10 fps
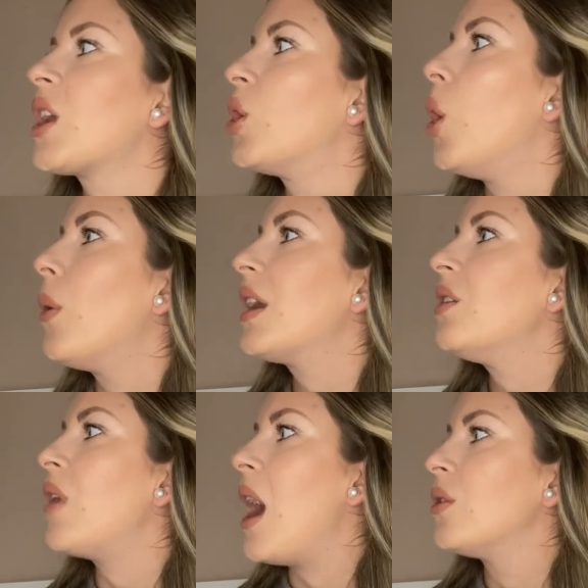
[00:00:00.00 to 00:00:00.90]
going
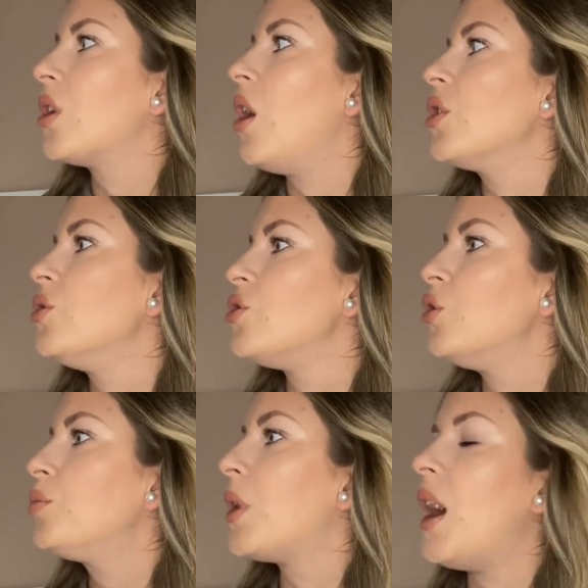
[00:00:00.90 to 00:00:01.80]
around on
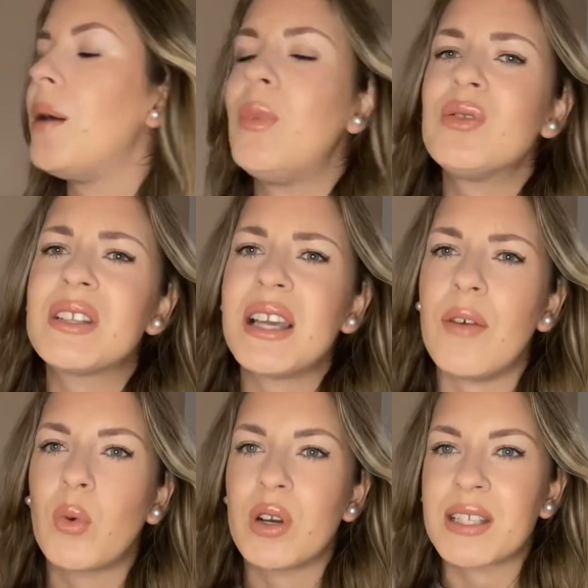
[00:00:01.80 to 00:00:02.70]
YouTube. Uh, mostly,
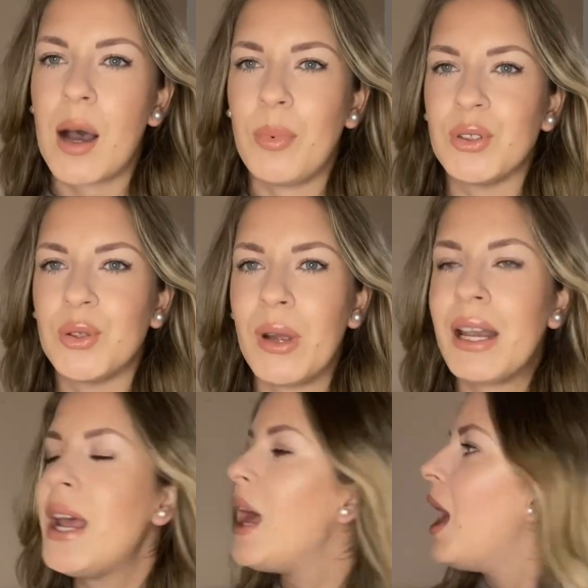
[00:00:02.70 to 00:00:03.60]
of course, couple do it.
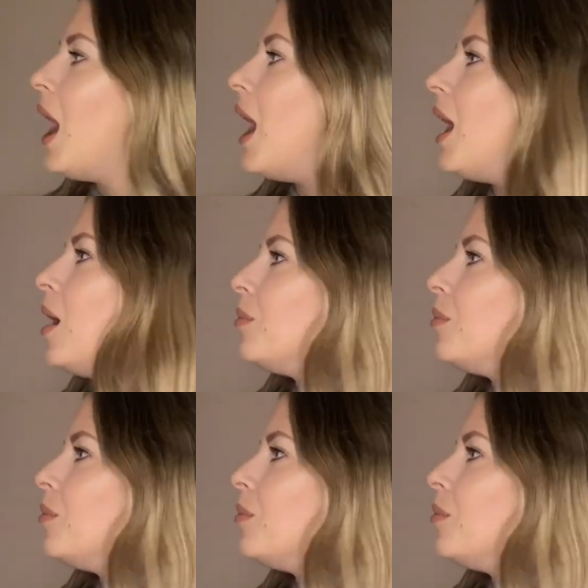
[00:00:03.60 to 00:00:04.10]
Um,